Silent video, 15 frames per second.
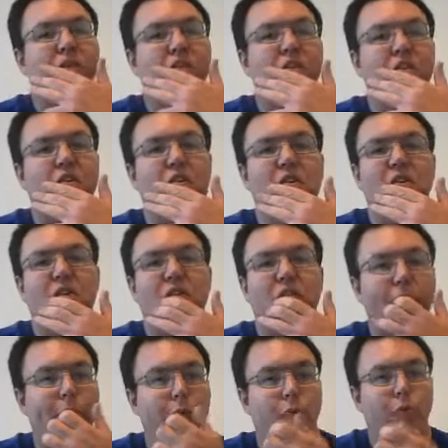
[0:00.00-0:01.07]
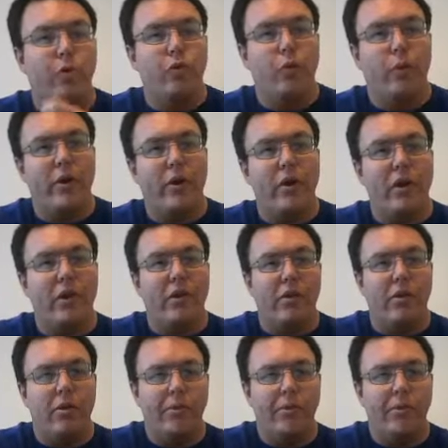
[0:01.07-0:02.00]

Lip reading: this February 28th.